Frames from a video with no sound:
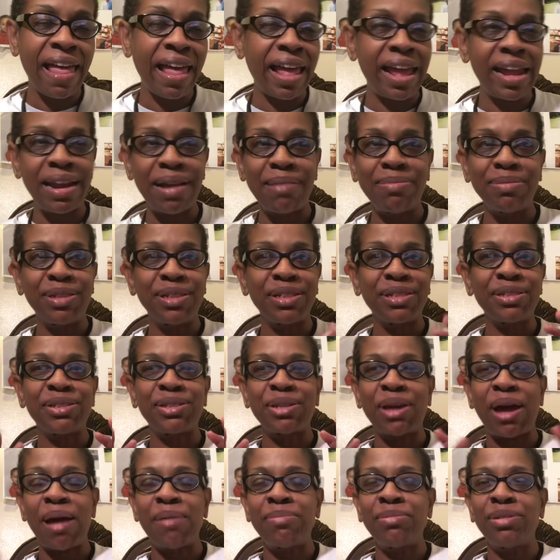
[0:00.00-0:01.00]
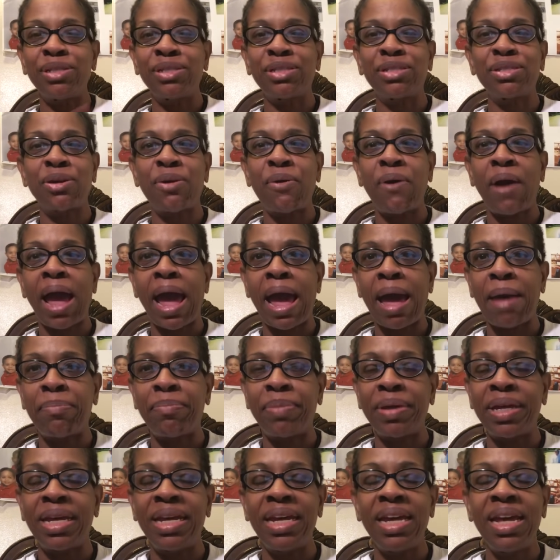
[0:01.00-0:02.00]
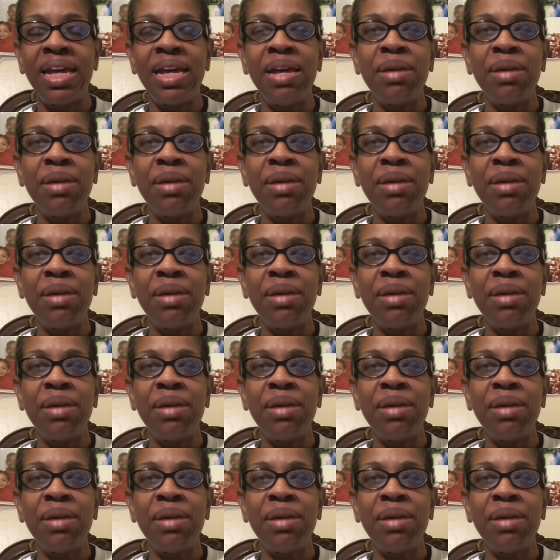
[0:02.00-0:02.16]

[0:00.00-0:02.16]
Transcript: and I'm just I'm just so happy